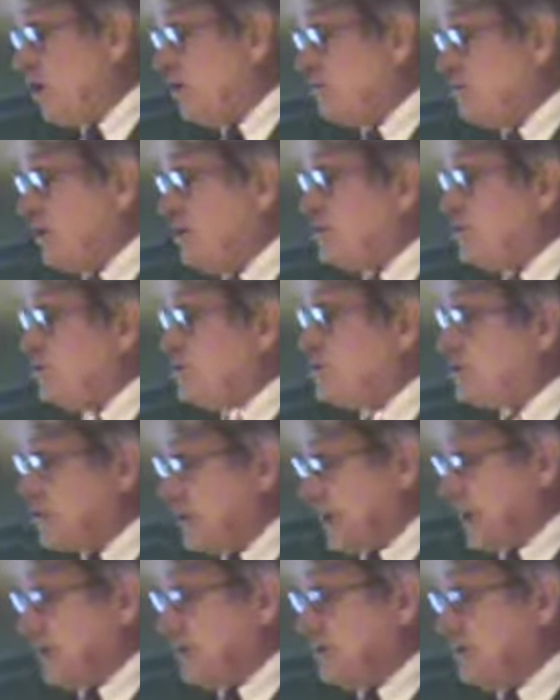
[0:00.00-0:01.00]
want me to
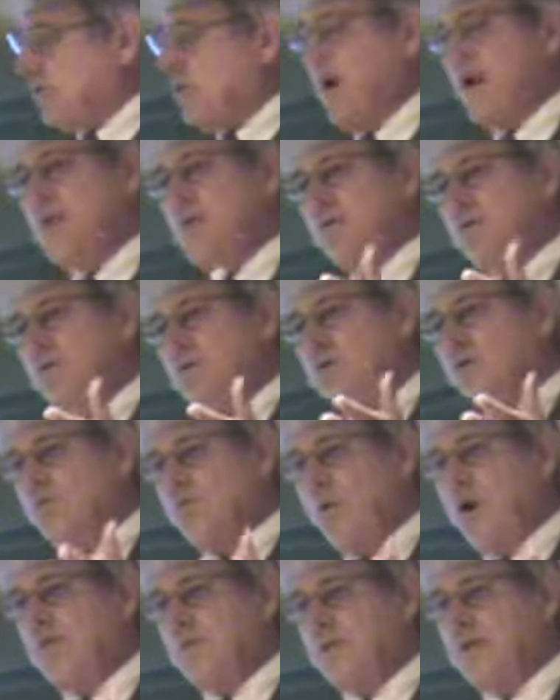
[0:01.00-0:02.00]
sit? When do you
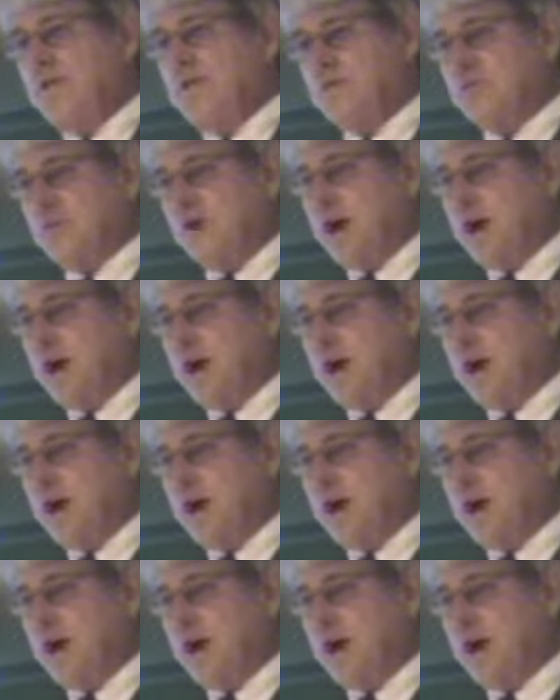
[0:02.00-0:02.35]
want me to